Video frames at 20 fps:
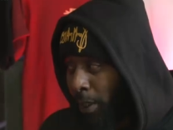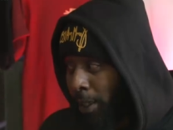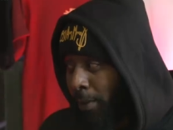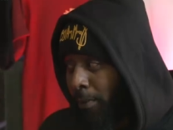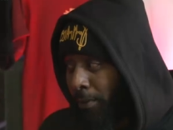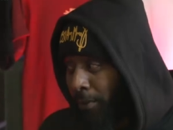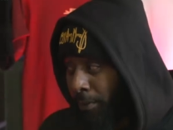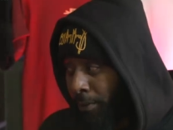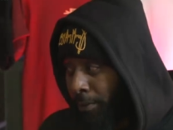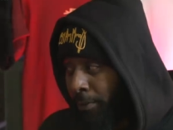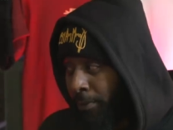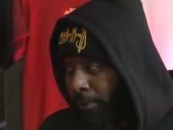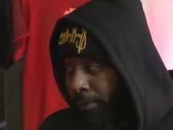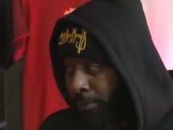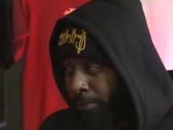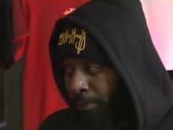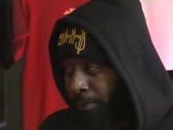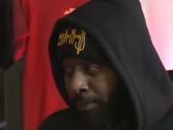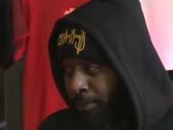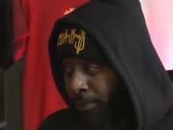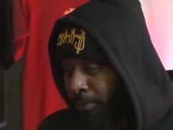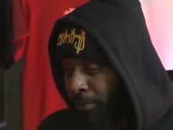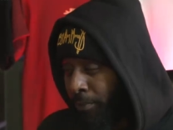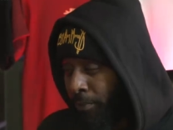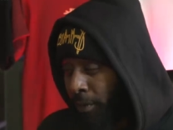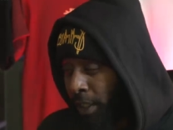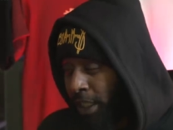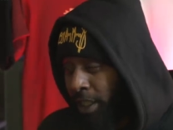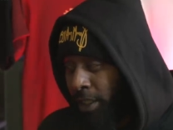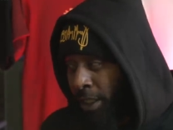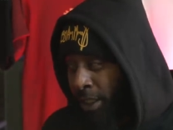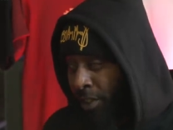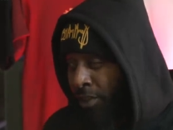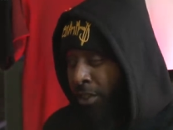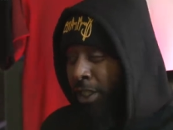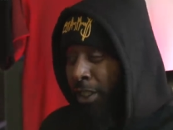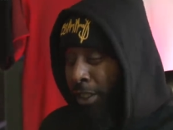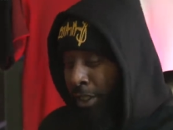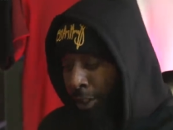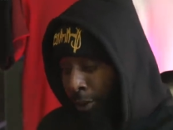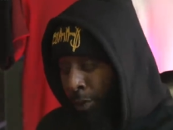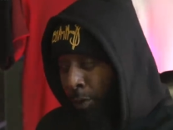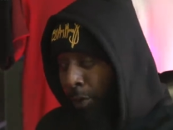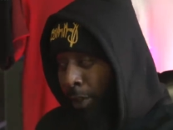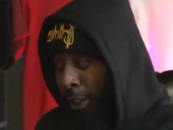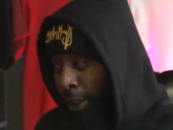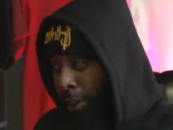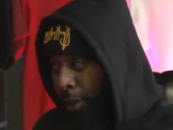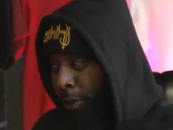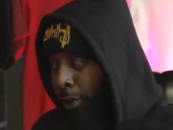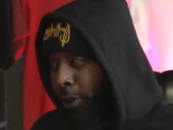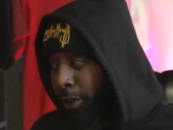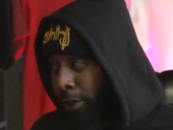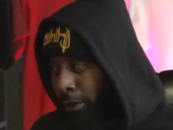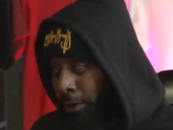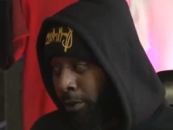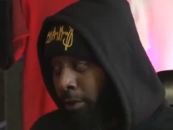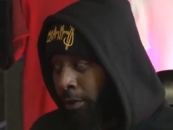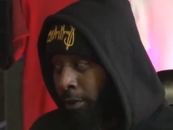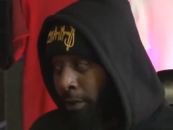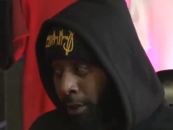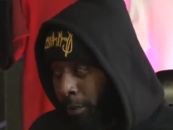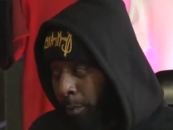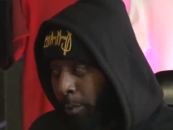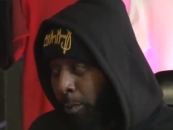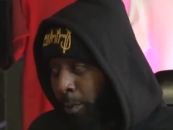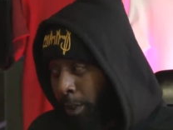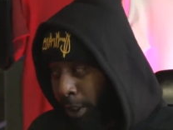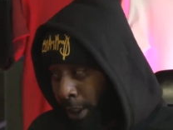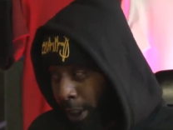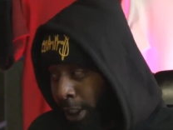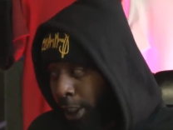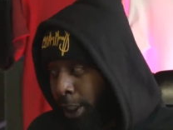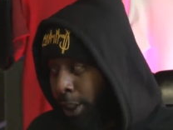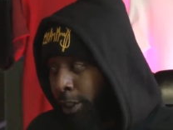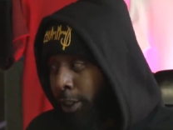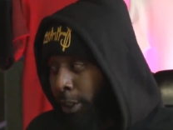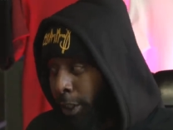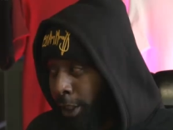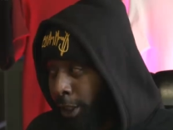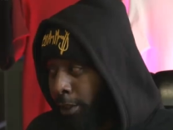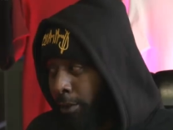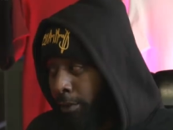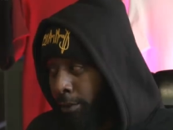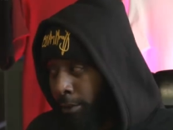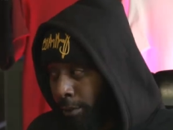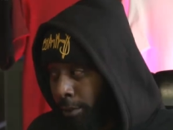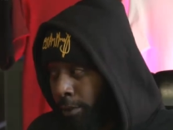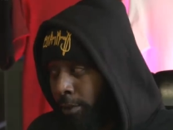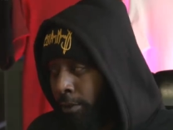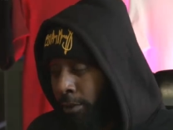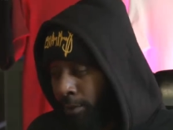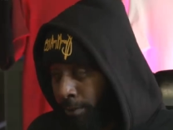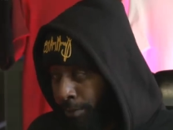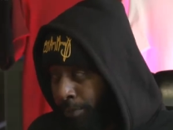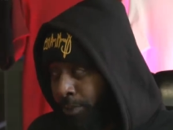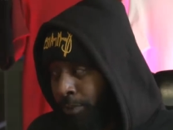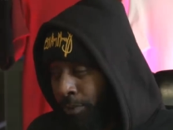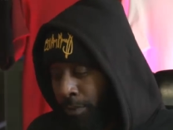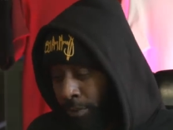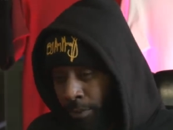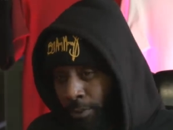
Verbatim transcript: rapping. Not that saying that you ain't good. Right. That other nigga. You ever, you ever